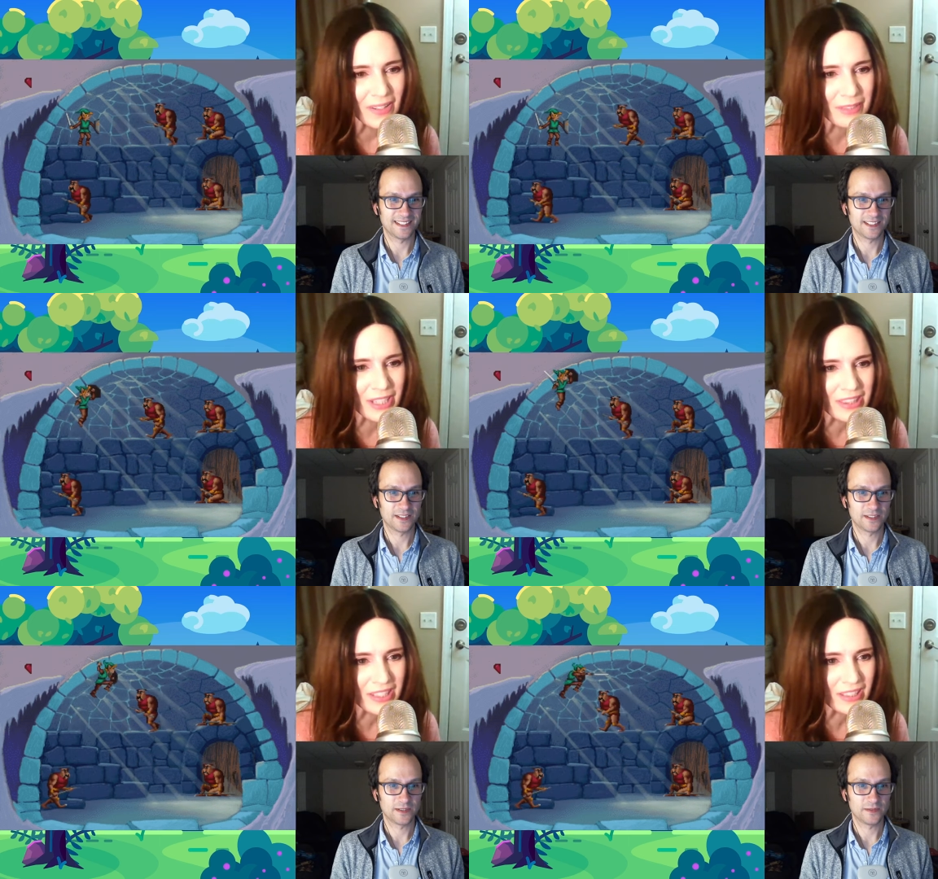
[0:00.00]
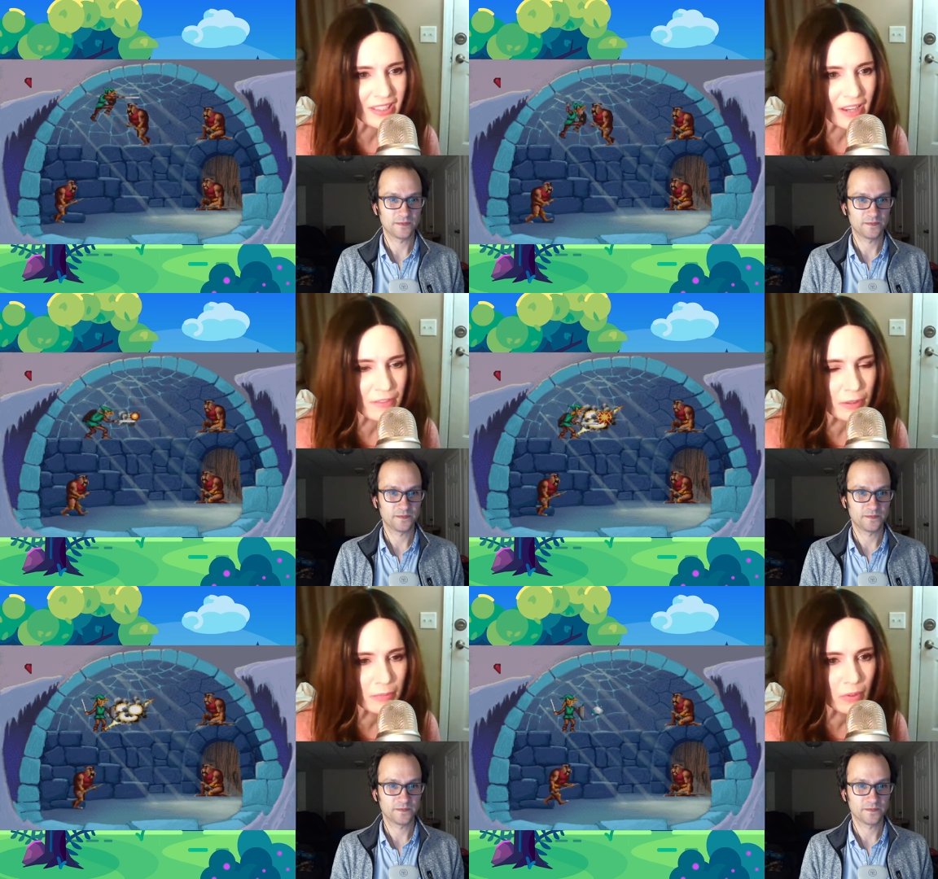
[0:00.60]
Speaker 1: well, I mean, I think
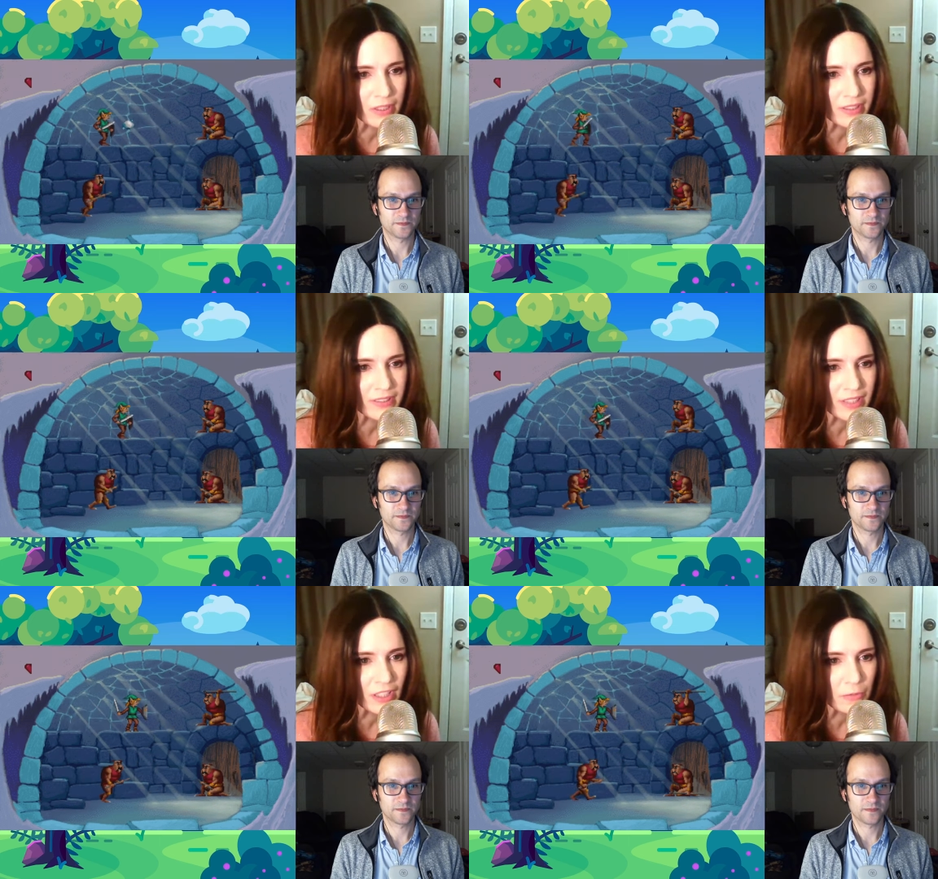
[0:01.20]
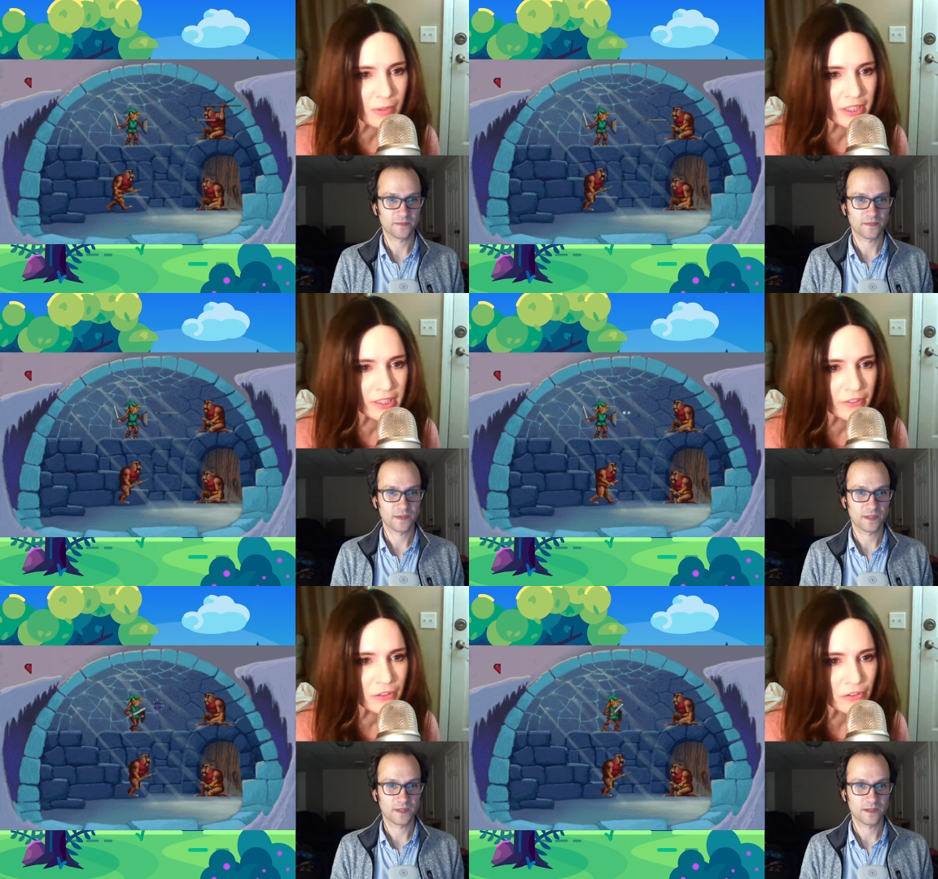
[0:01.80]
every one of these guys
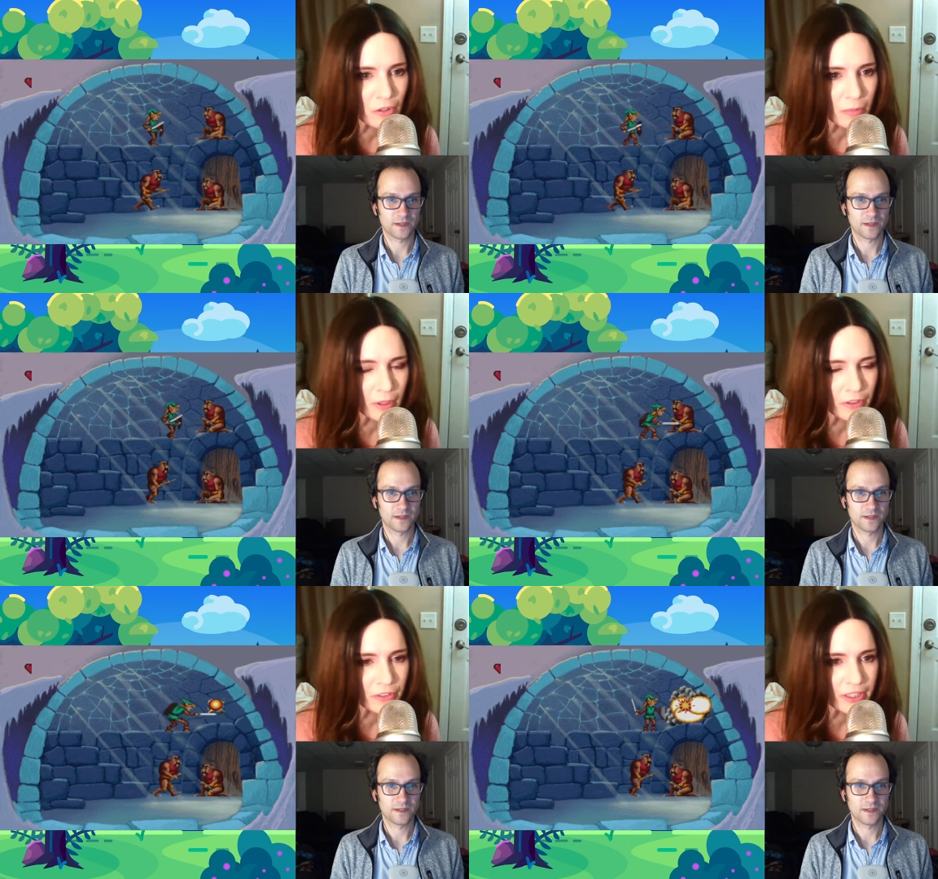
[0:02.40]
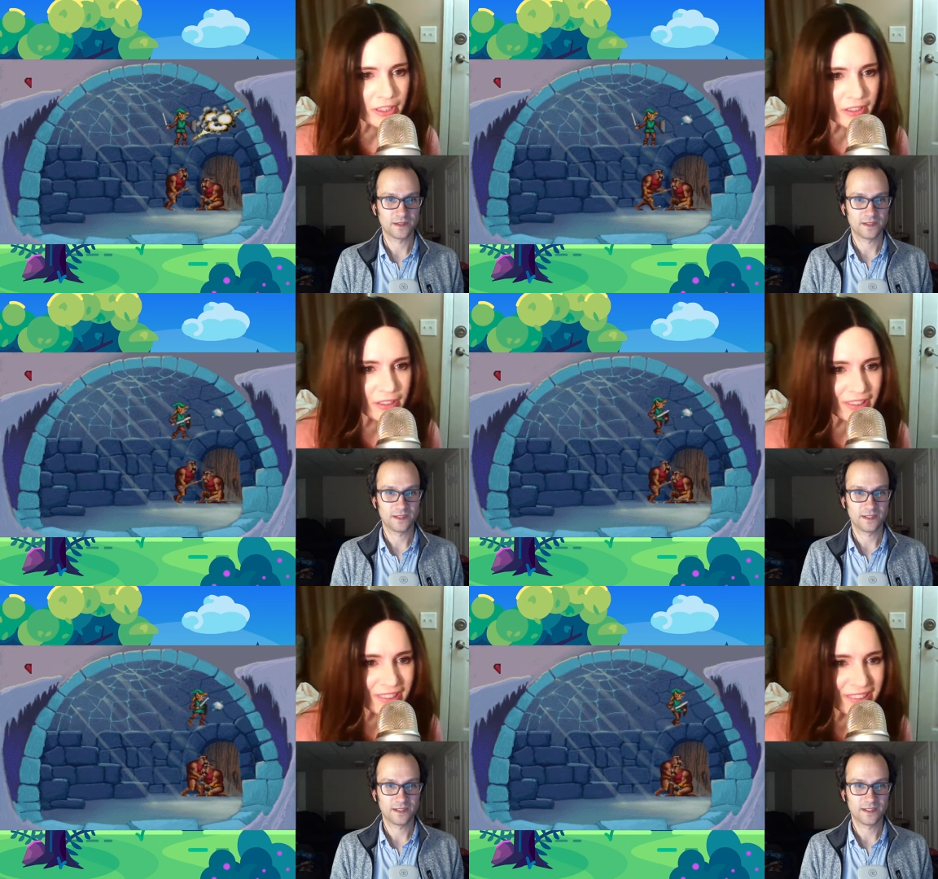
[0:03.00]
probably gives you snowballs, right?
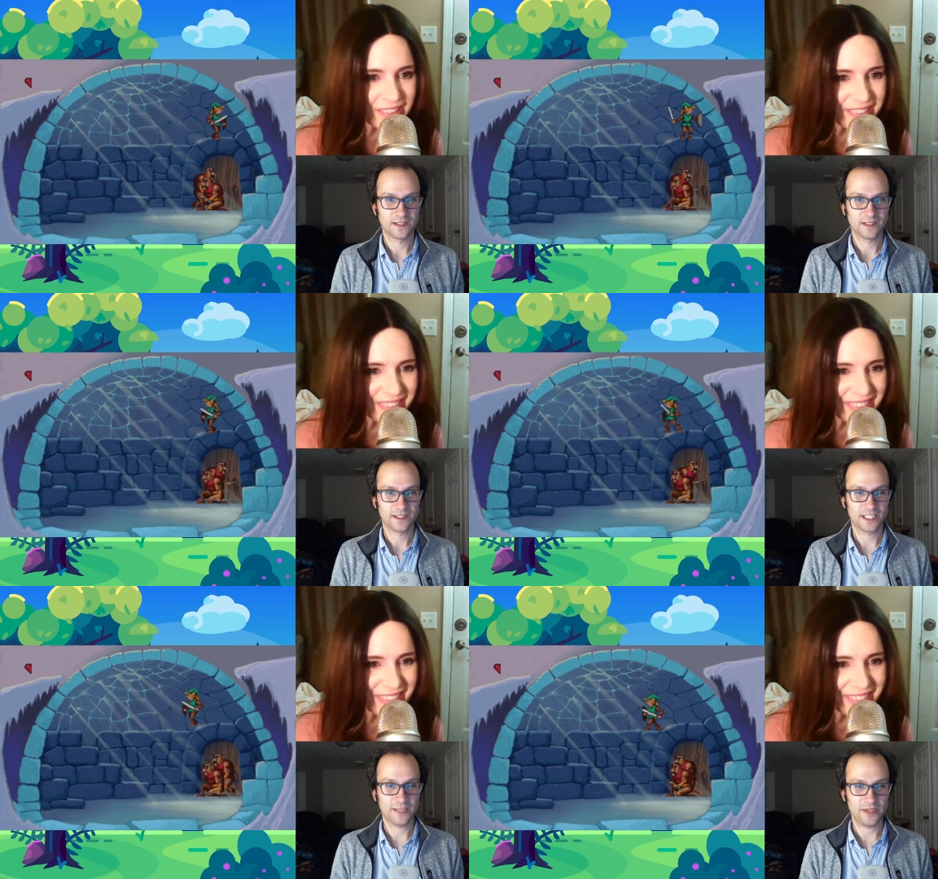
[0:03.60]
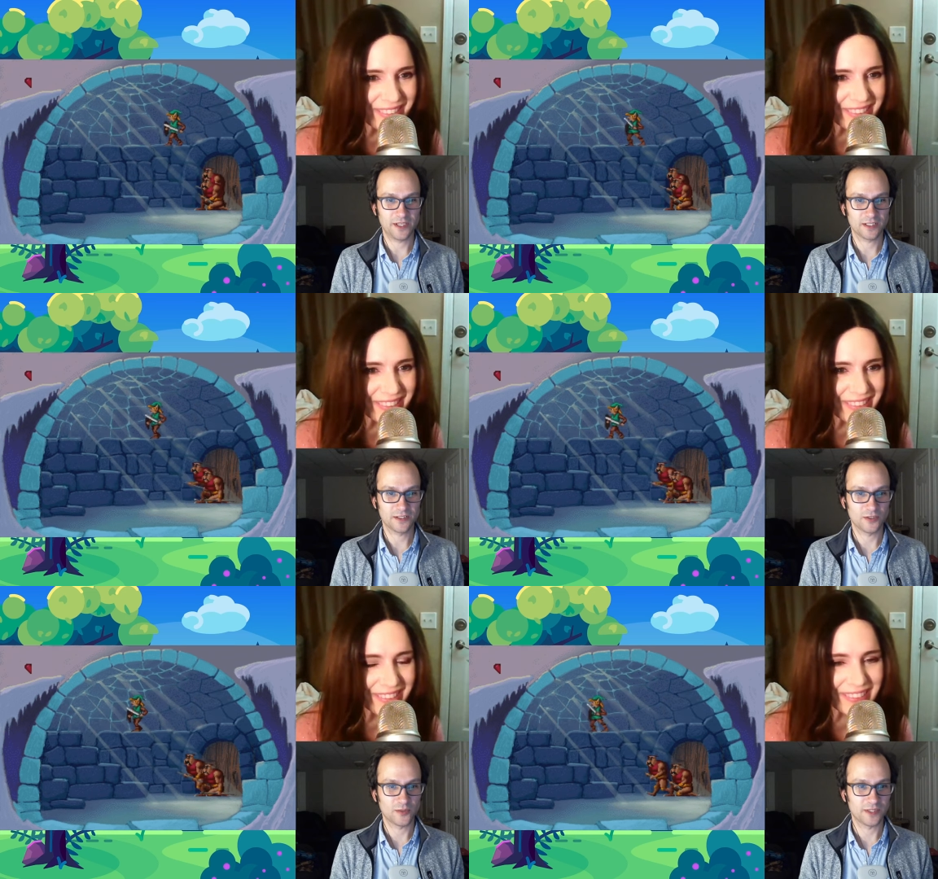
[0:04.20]
Speaker 2: Give me your
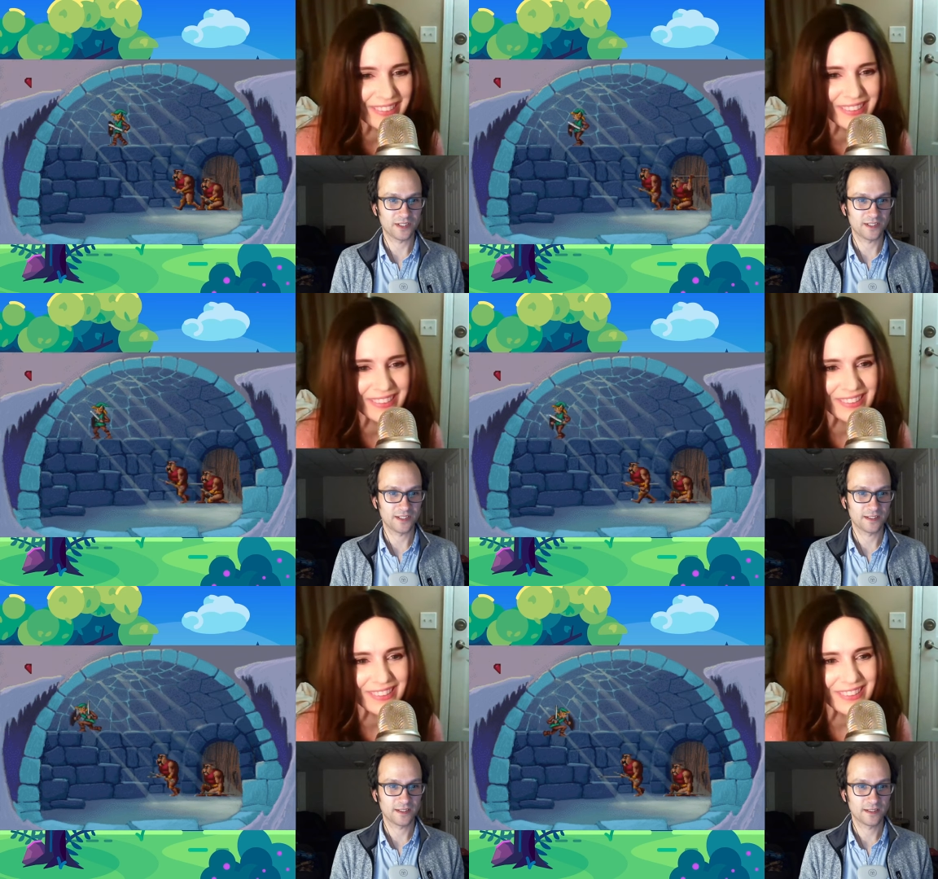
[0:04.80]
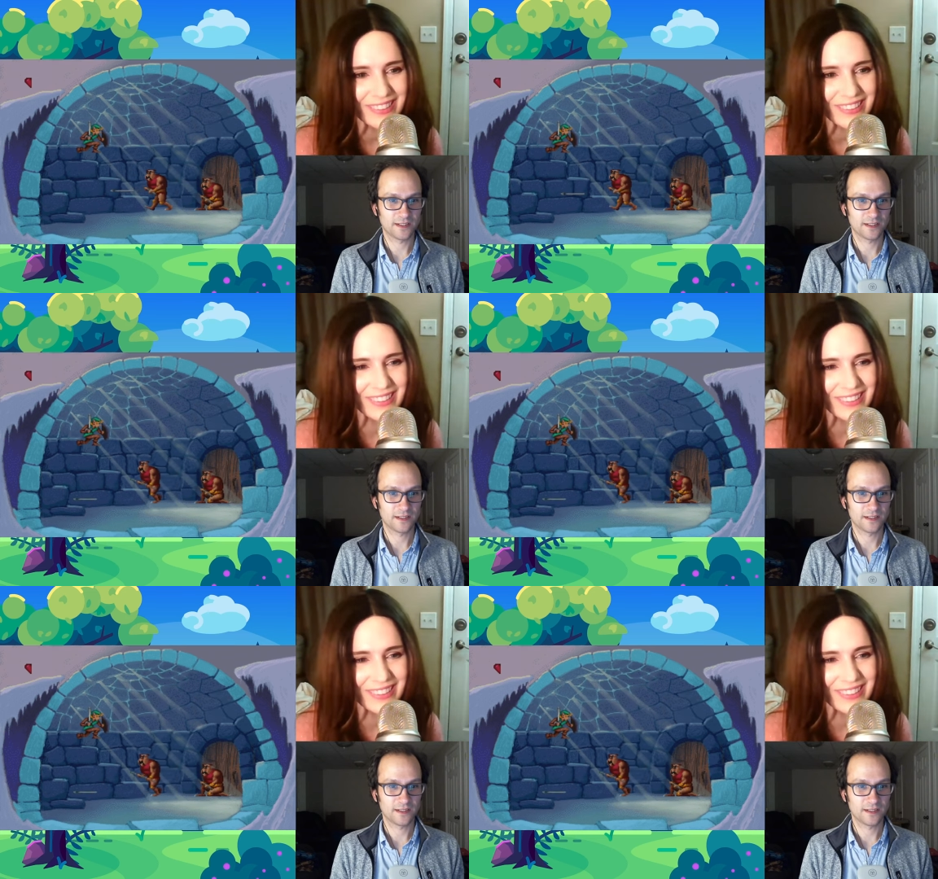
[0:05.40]
snowballs.